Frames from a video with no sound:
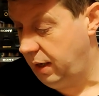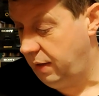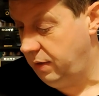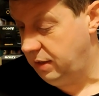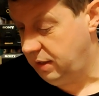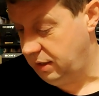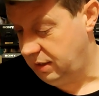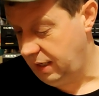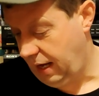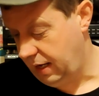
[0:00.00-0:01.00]
and this is
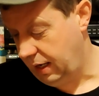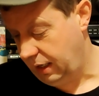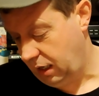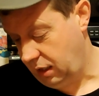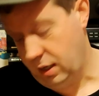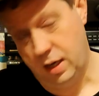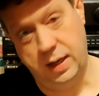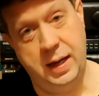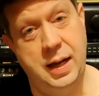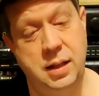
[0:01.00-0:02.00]
the Ayinger Lager
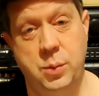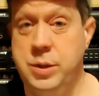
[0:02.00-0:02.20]
Hell,